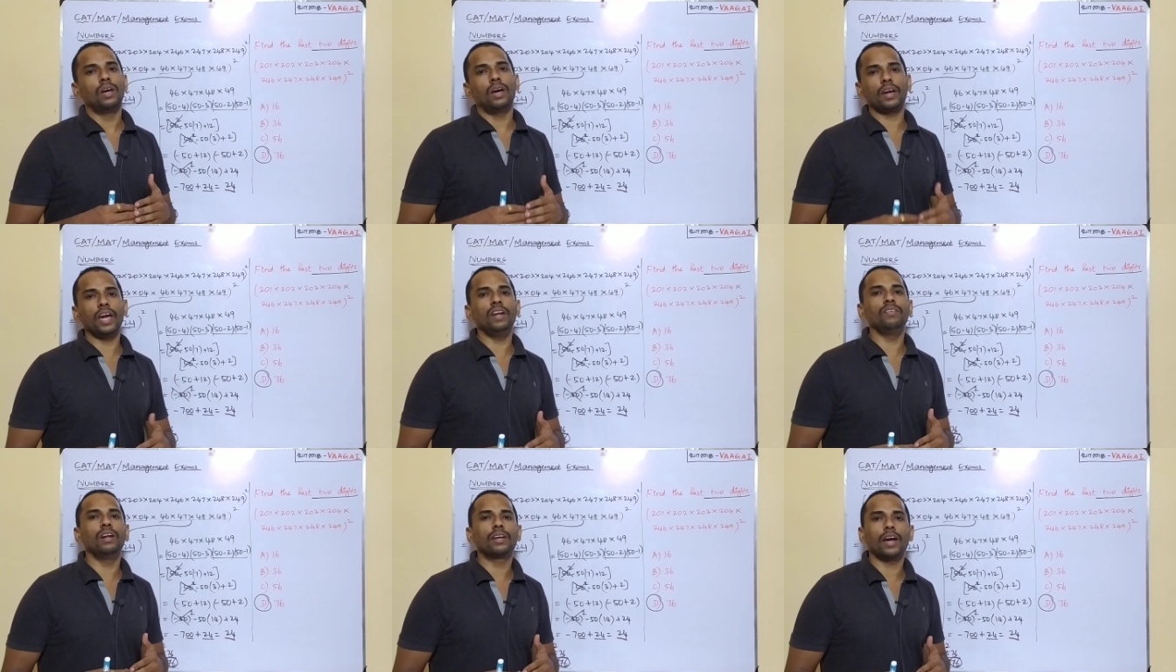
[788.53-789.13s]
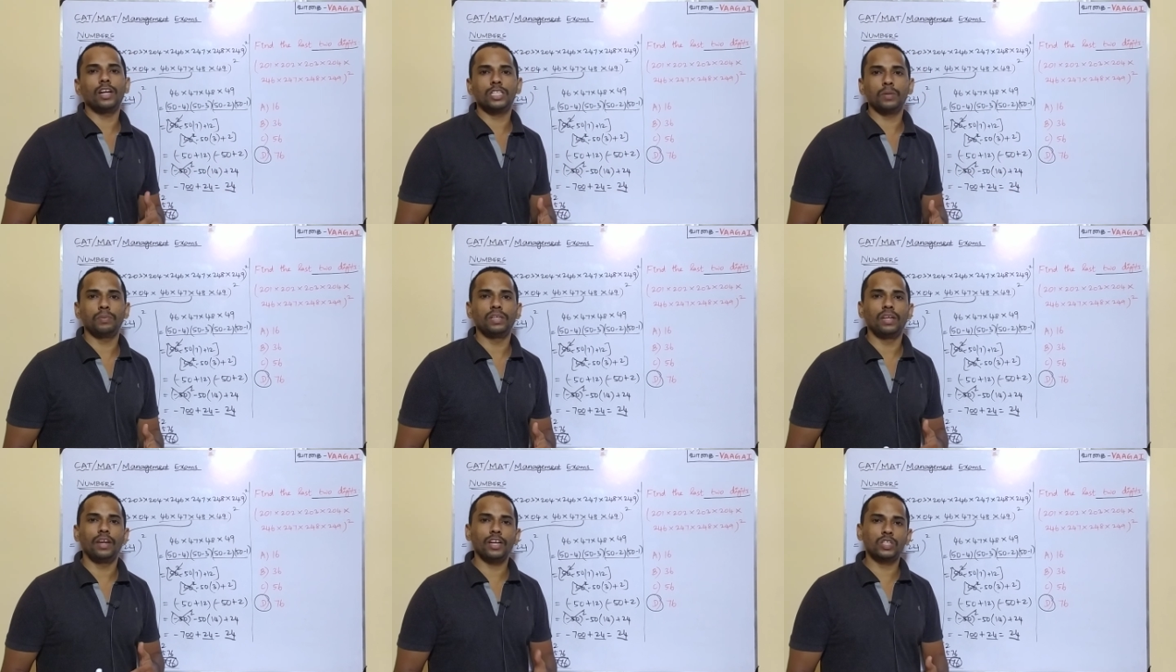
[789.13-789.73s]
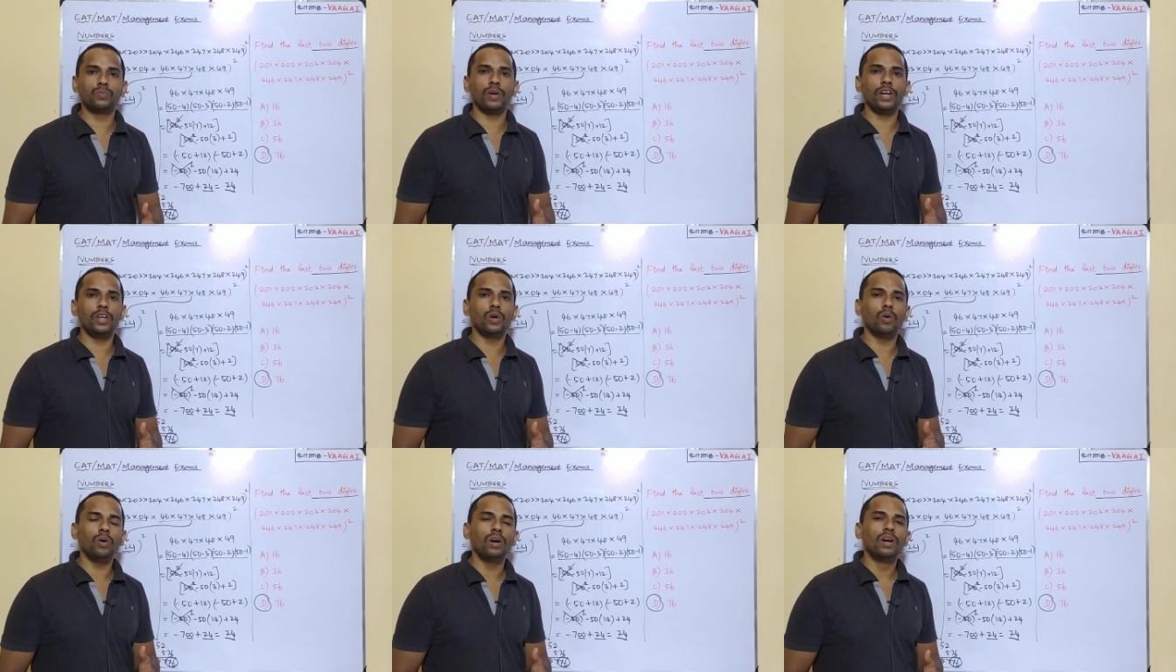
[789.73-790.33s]
Again, we'll catch up in the next
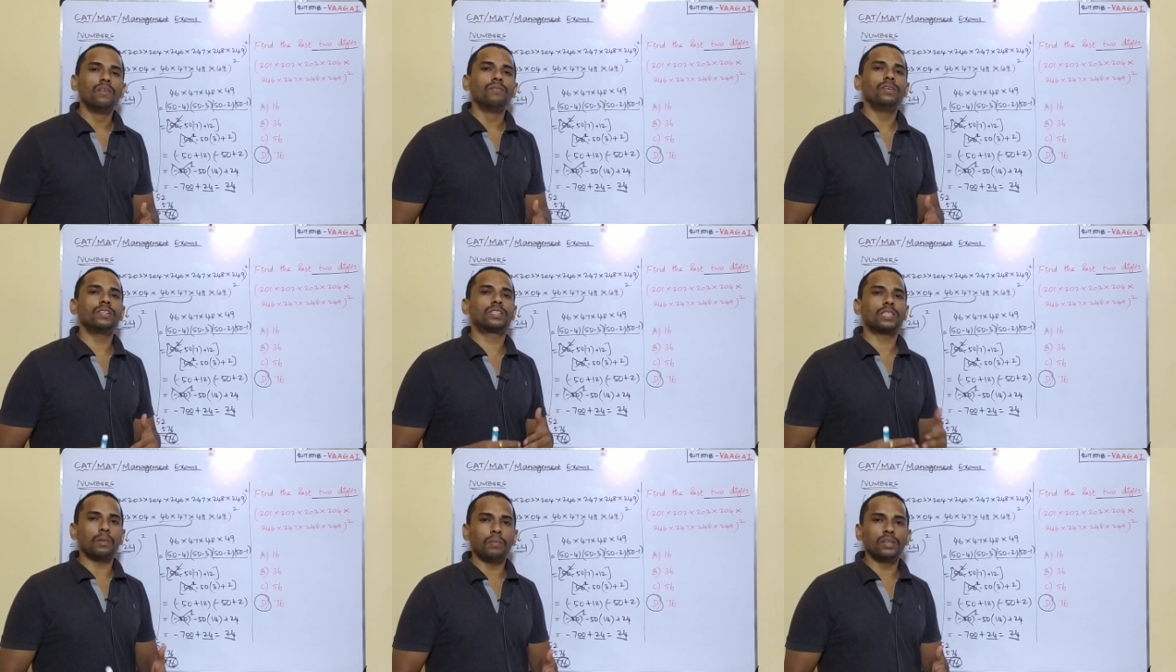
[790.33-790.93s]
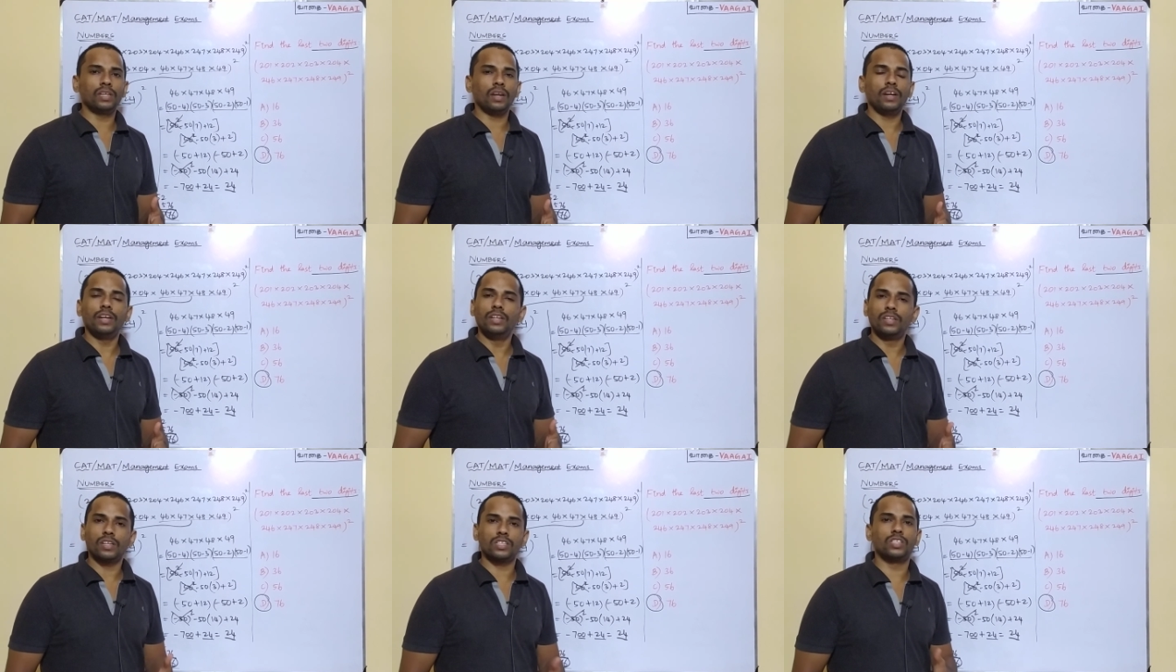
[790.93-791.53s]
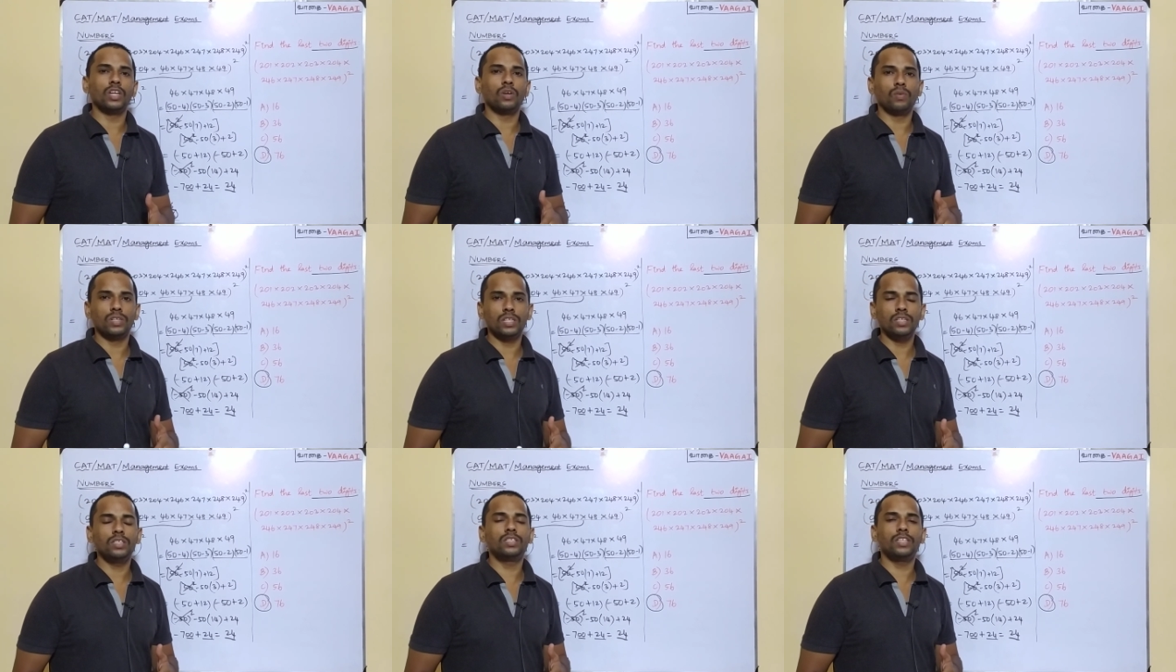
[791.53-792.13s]
video with some other interesting
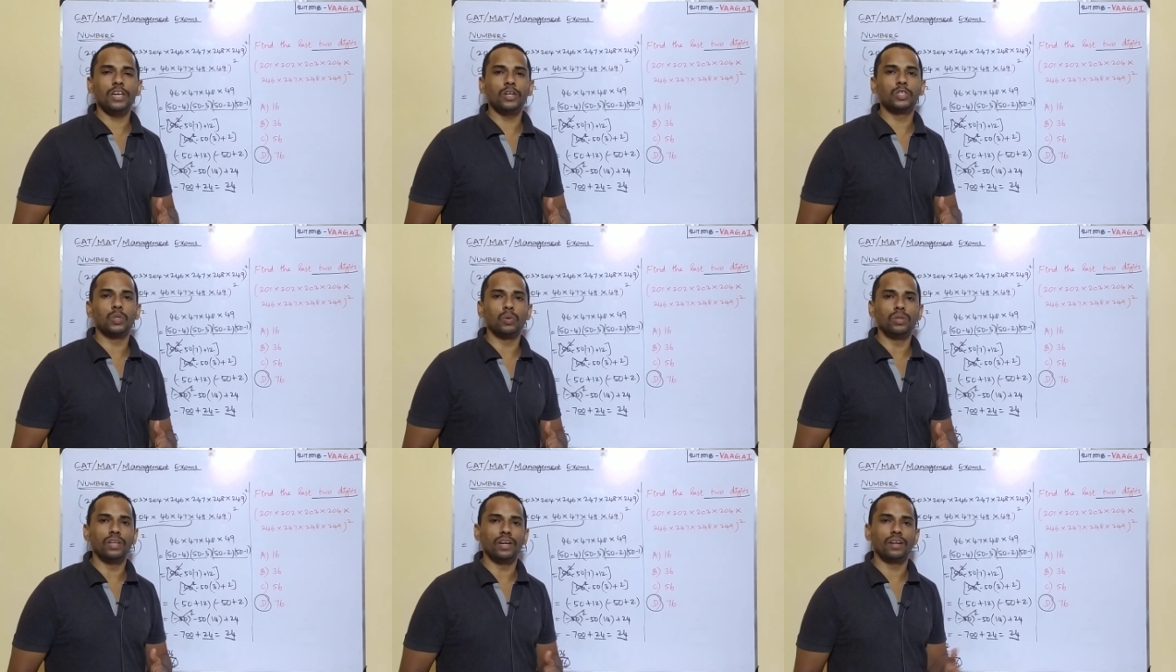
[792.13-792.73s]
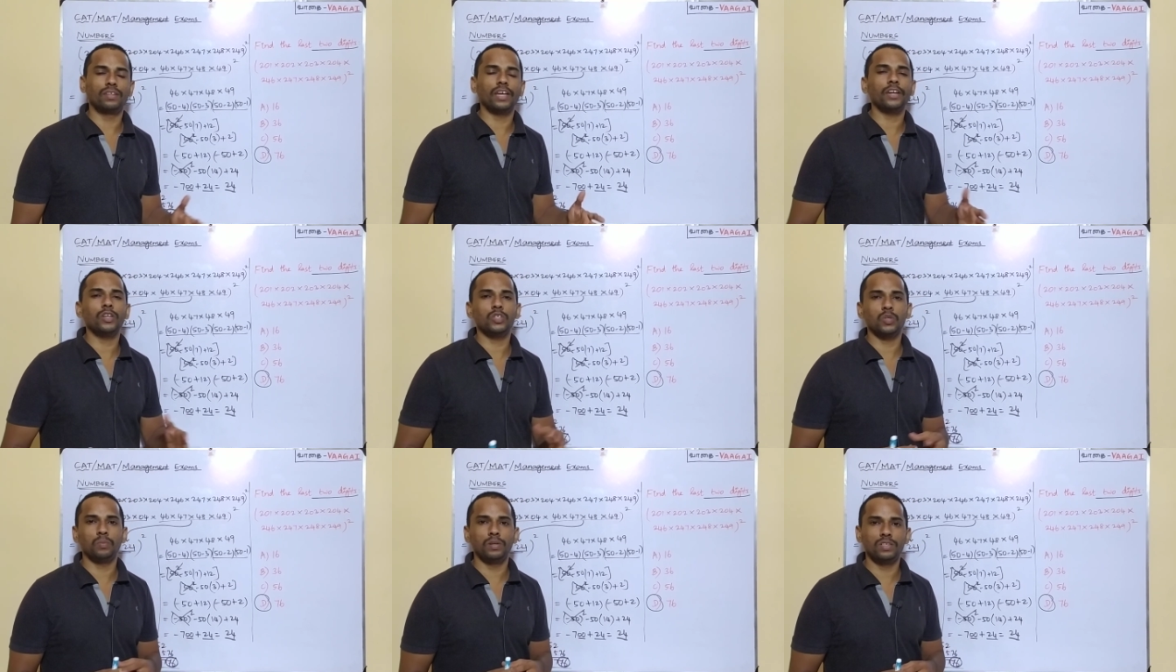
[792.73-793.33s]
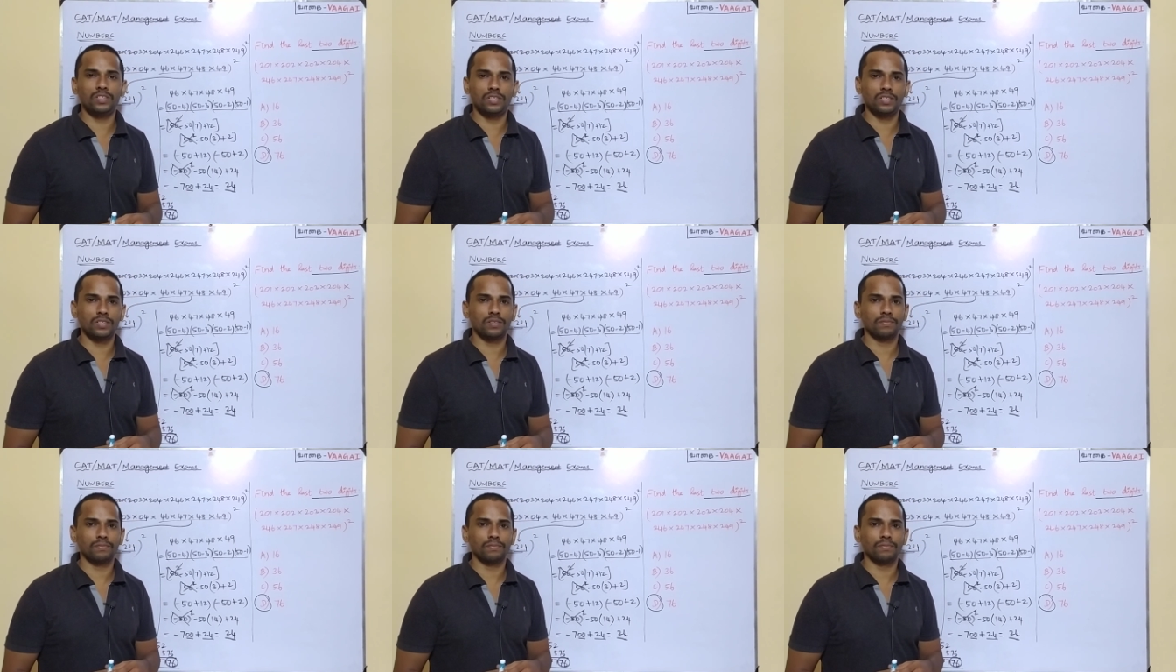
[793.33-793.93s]
questions. See you soon there. Thank you so much.